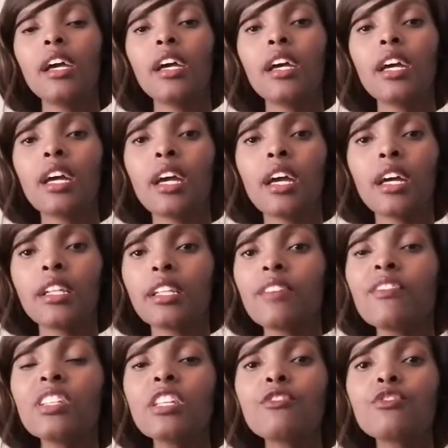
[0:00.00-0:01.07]
and
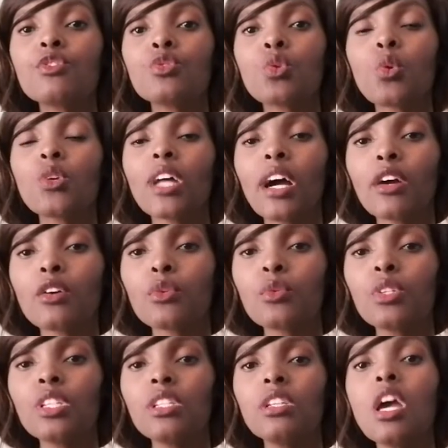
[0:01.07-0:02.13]
even if you don't
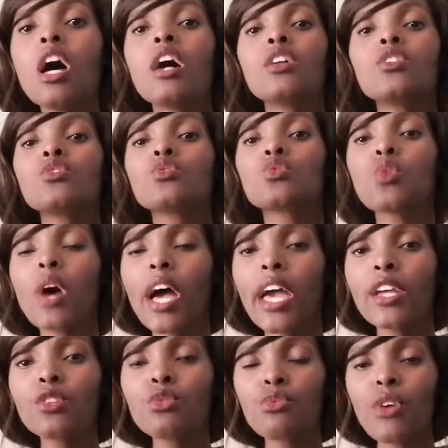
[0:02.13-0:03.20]
agree,
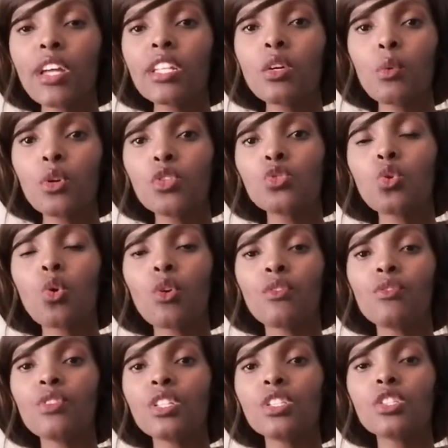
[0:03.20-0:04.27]
try to find a way to
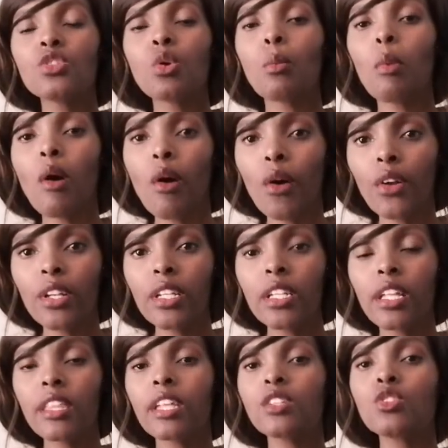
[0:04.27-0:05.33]
convince your
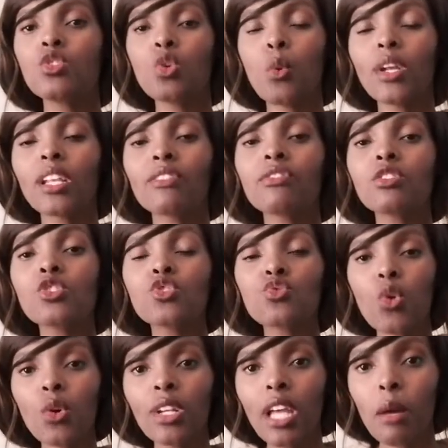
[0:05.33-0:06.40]
partner that, you know what, I feel
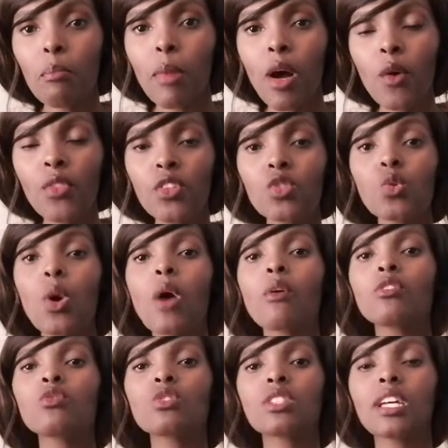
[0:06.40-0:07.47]
strongly about this, or I
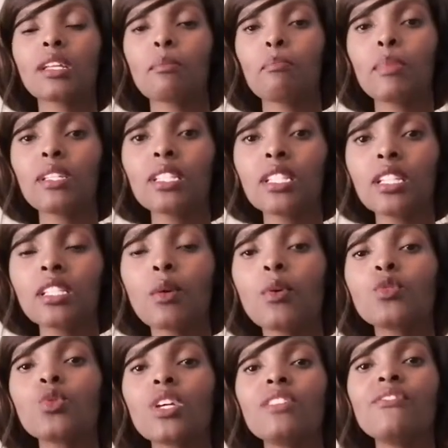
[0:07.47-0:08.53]
want to start a business, I
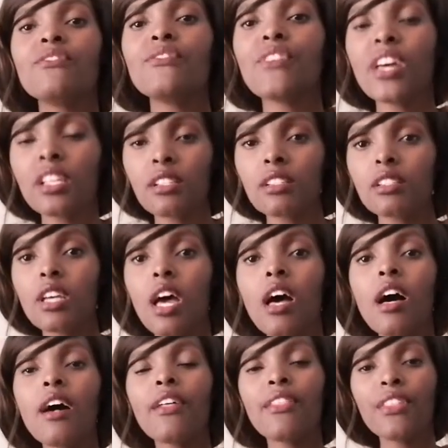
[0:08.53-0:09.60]
want to invest
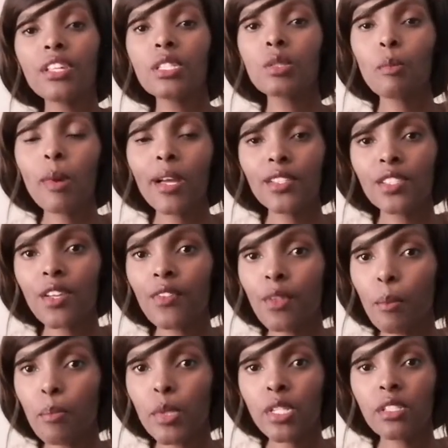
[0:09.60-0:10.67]
this much in the
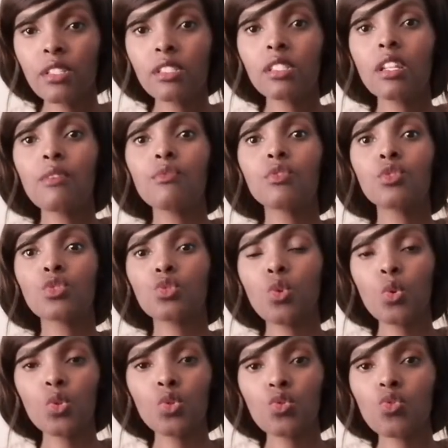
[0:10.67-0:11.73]
business, and I feel
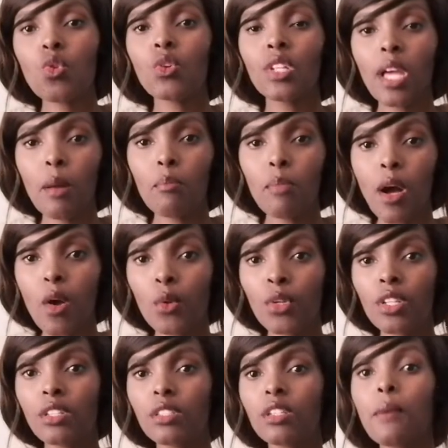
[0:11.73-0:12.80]
so strongly about
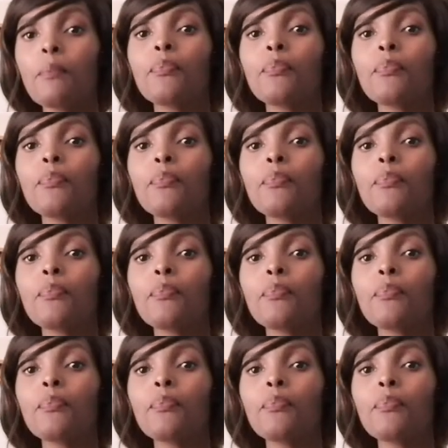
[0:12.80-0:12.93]
it.